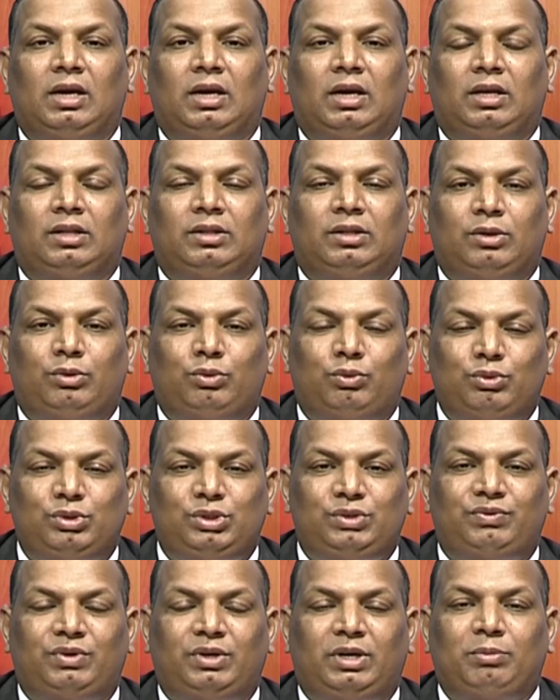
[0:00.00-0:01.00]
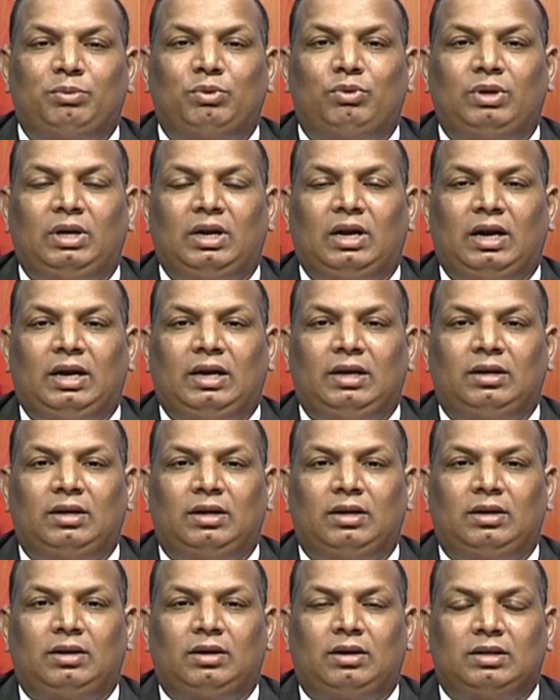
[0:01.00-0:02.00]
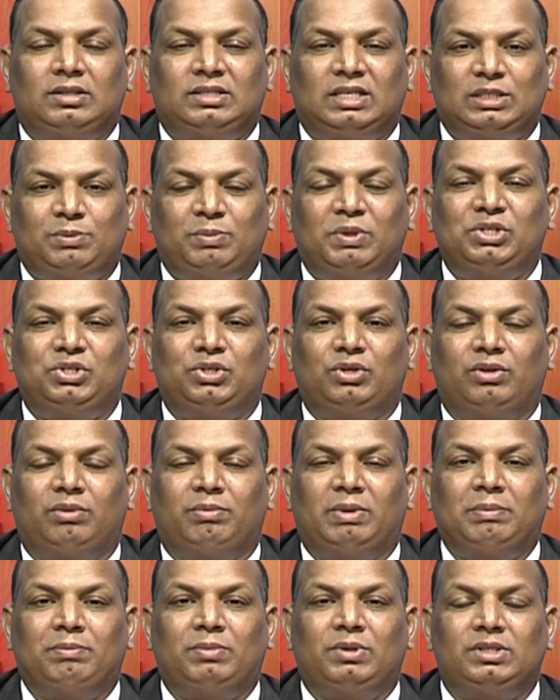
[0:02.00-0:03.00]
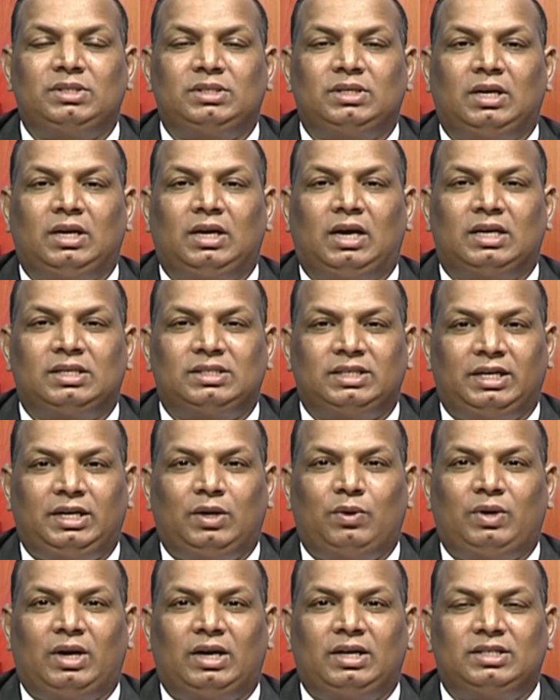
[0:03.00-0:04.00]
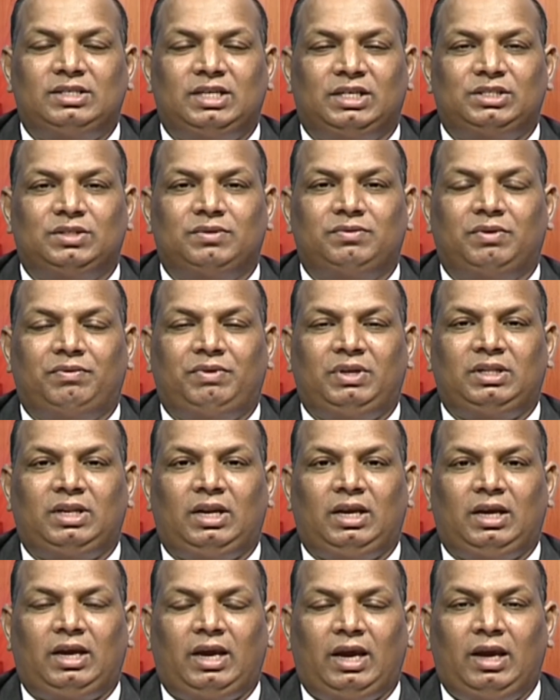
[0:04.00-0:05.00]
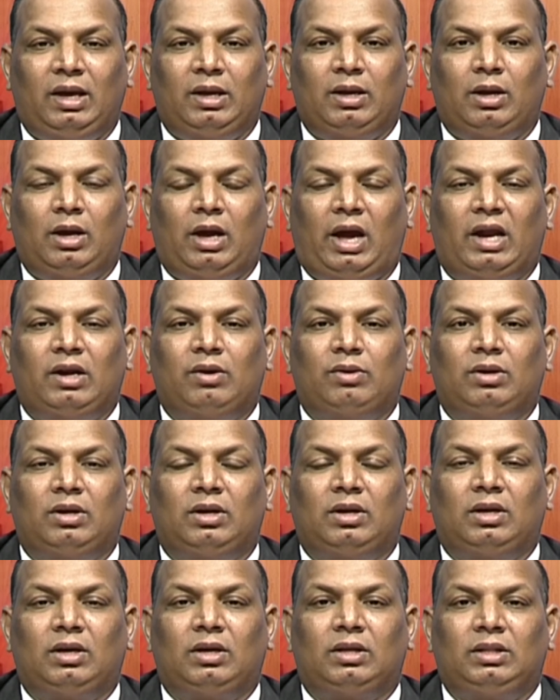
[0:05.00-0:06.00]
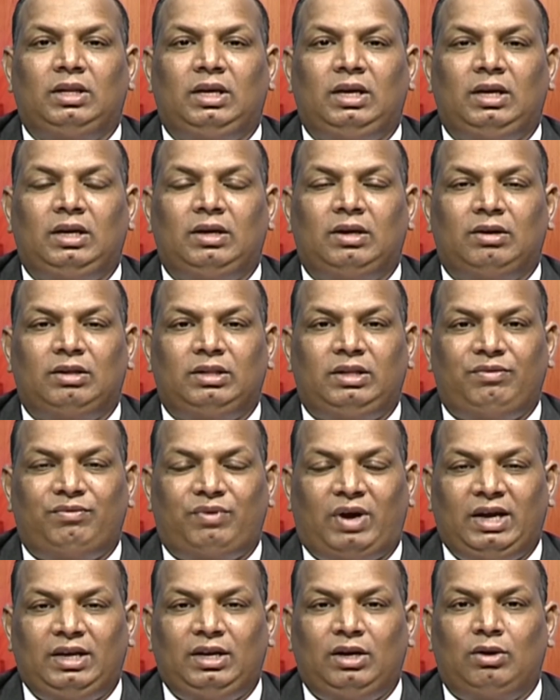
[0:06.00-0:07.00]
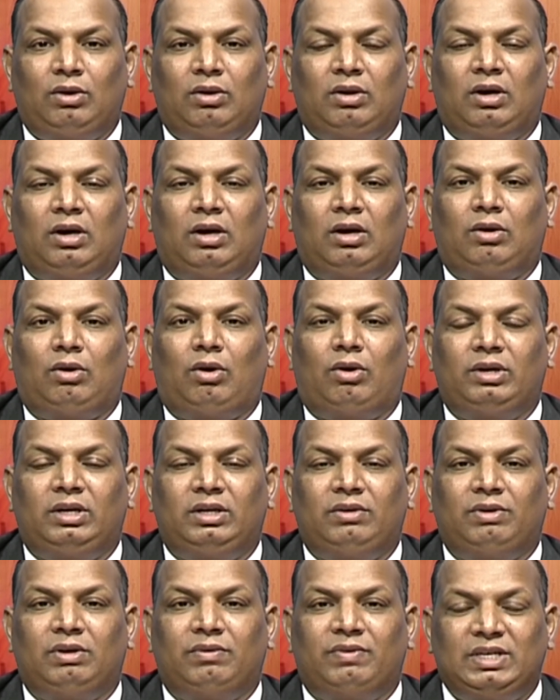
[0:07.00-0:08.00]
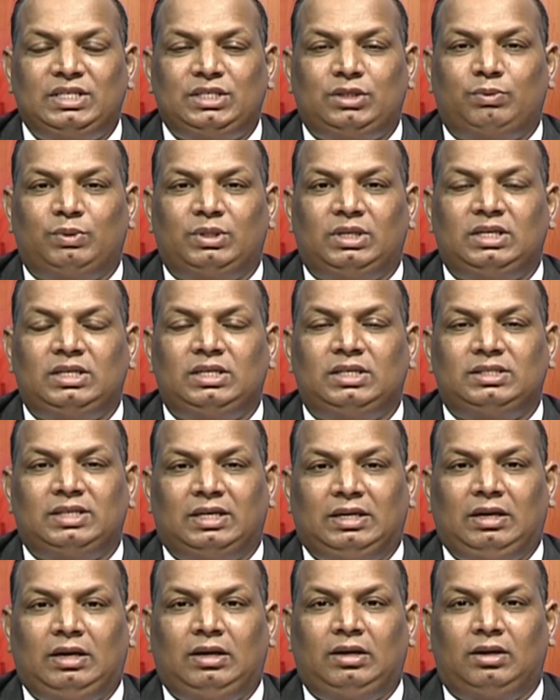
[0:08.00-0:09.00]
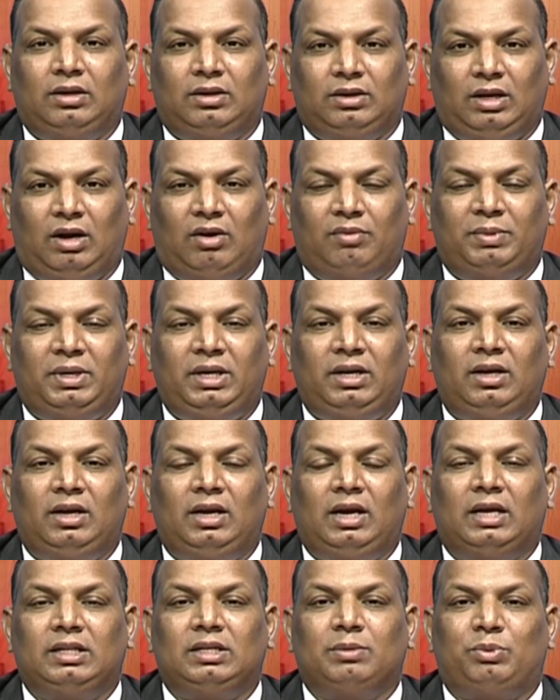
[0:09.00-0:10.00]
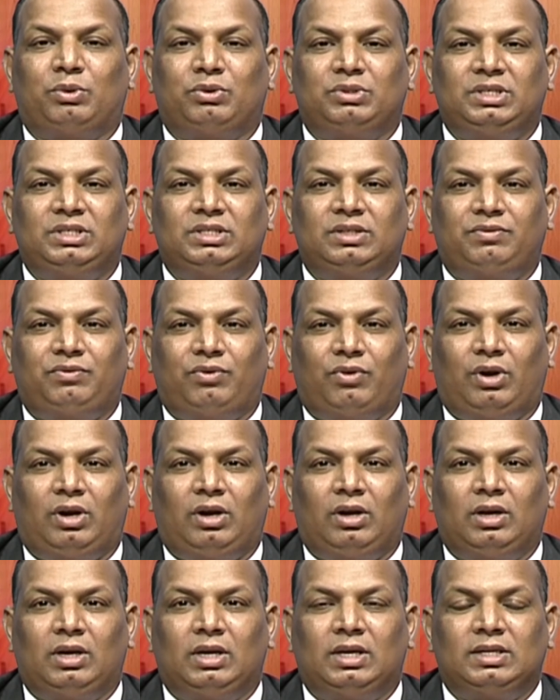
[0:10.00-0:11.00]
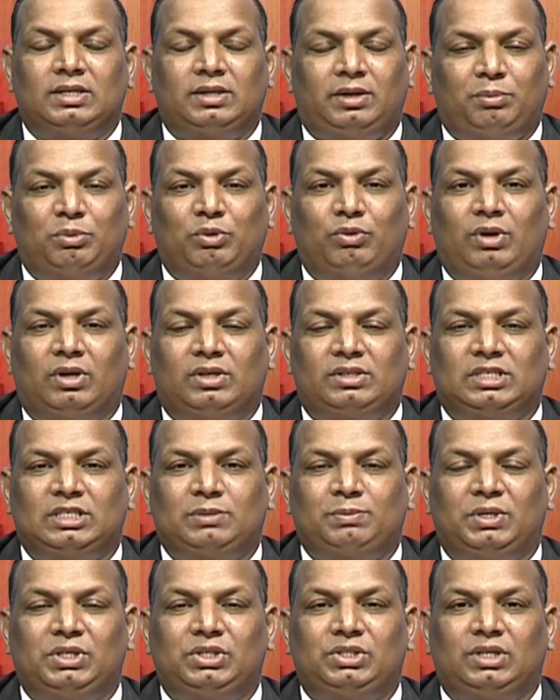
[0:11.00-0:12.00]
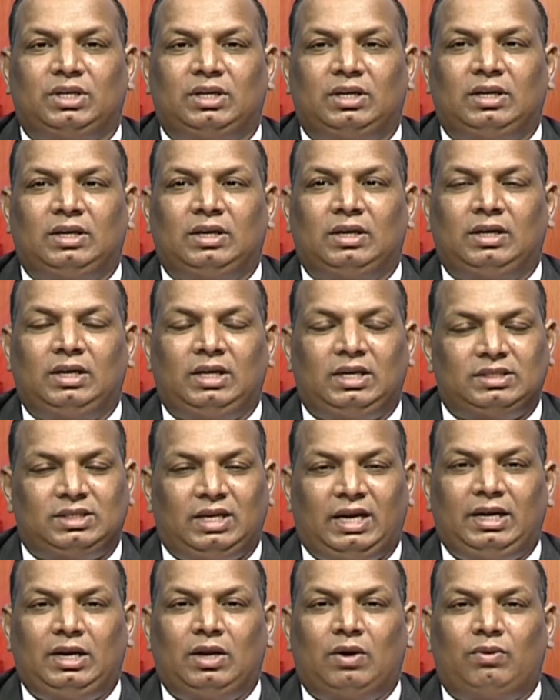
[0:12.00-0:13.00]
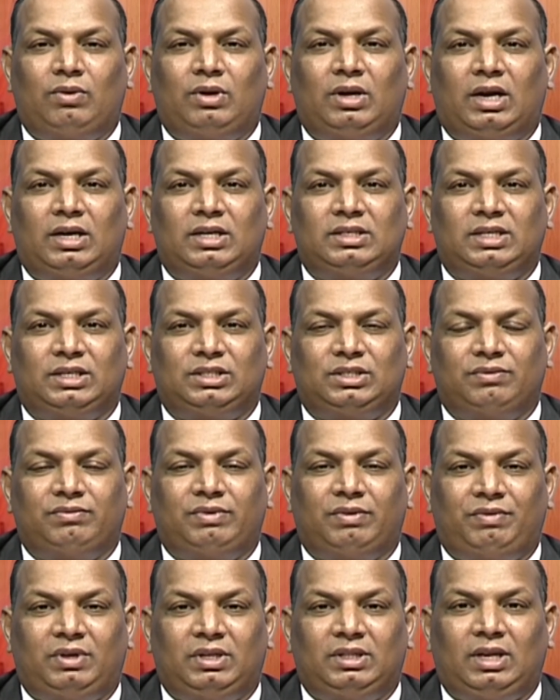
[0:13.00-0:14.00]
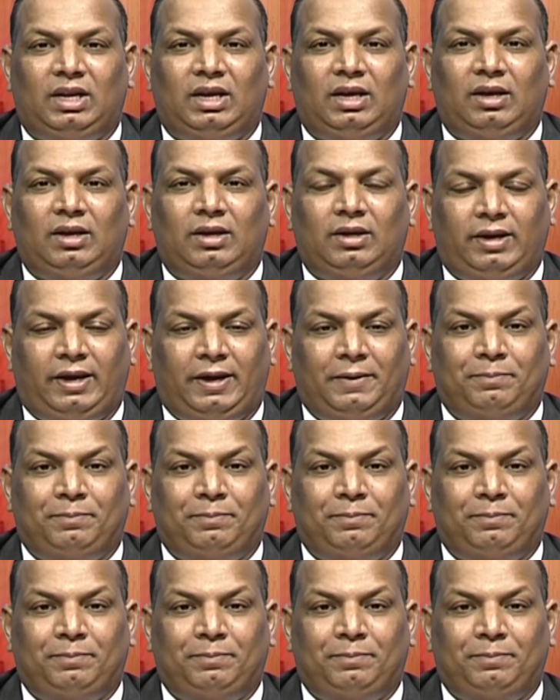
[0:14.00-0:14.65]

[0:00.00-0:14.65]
The rules for removal and suspension of the members are set out under section 53K, and the final order will vest with the central government, and the procedure for removal or suspension is laid down under section 53K.